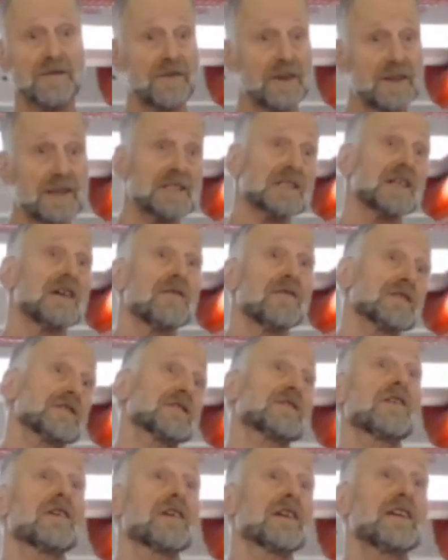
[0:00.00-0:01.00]
our fitness level and
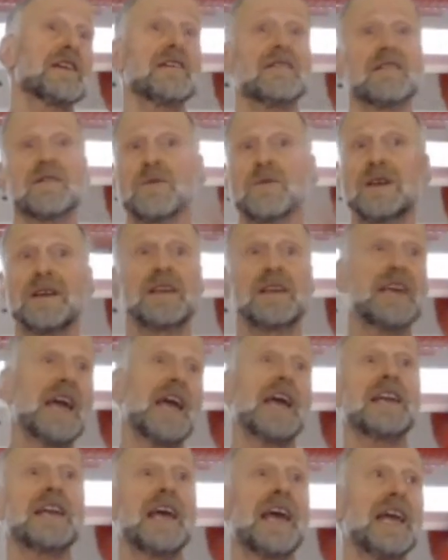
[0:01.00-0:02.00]
start here and we
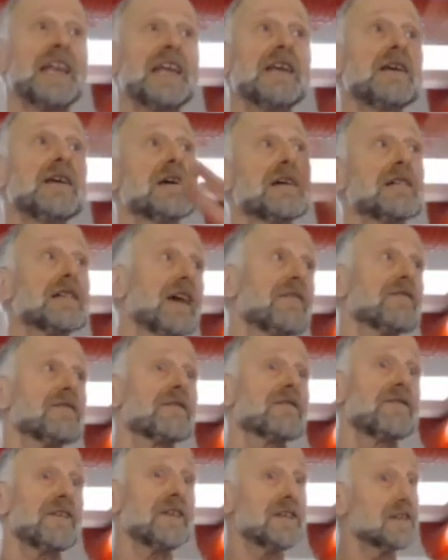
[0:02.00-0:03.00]
gain any
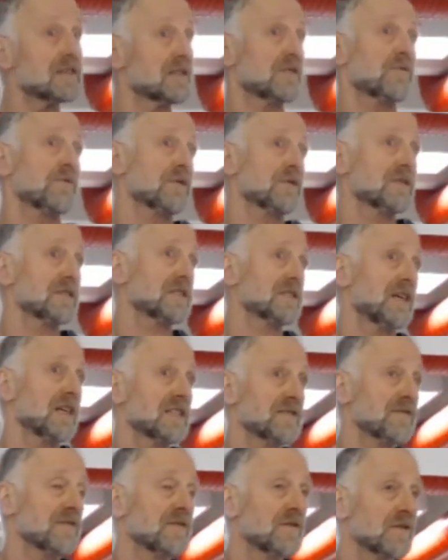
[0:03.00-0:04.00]
level of fitness, then we're
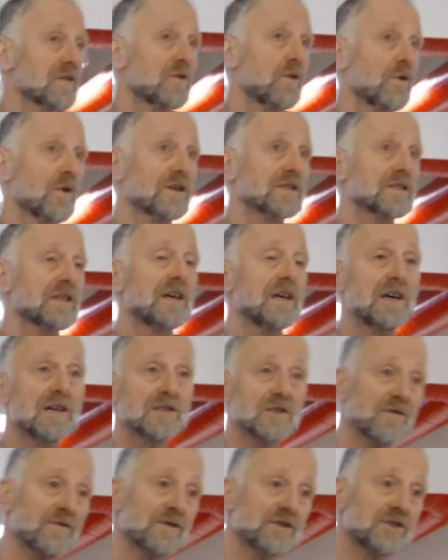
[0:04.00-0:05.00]
successful in the course.
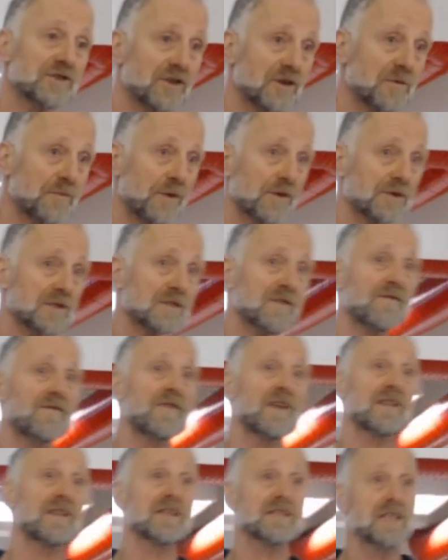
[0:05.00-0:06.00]
So for sure in personal
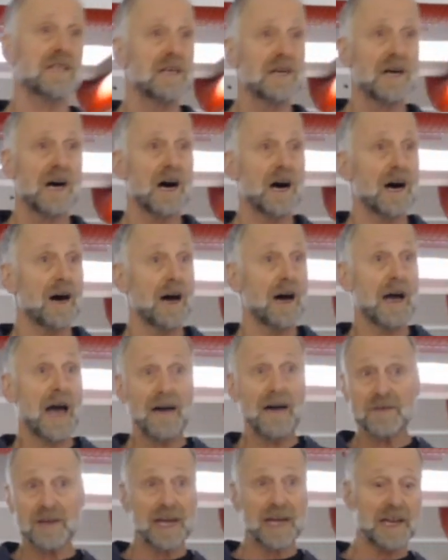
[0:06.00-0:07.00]
fitness,
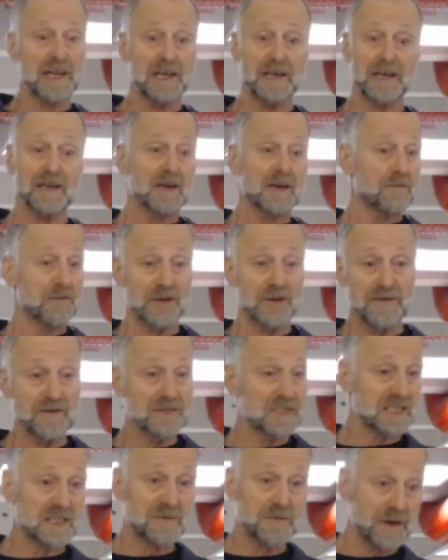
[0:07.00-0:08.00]
having any
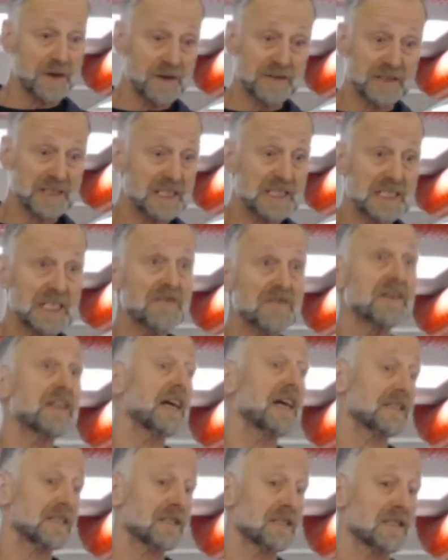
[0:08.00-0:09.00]
previous experience isn't even
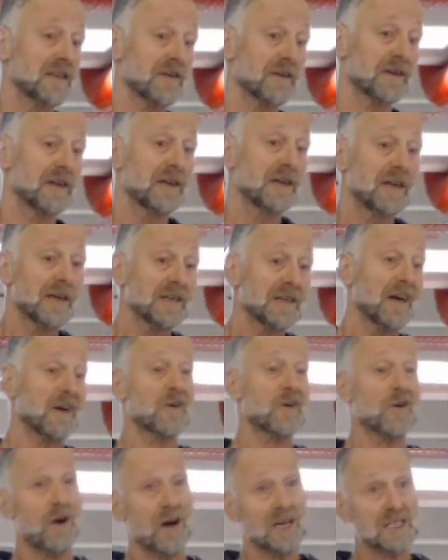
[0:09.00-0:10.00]
necessary. Now
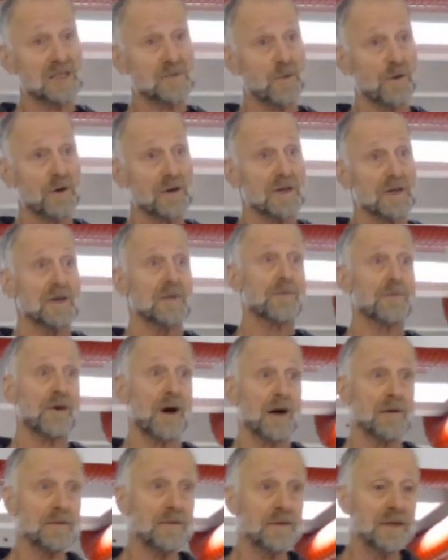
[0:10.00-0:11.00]
cross sport,
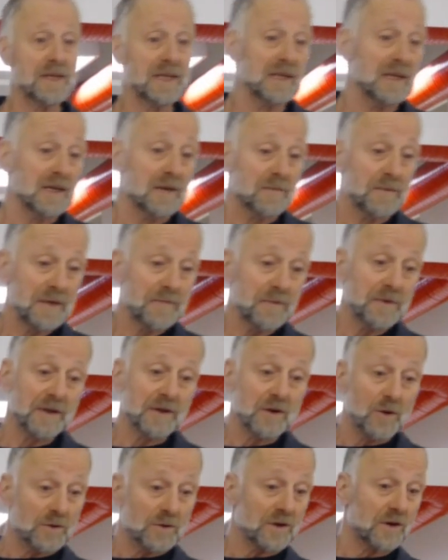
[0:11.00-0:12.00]
probably people
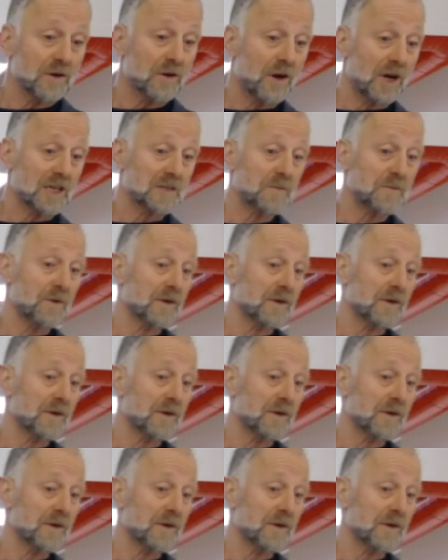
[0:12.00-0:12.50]
that go into cross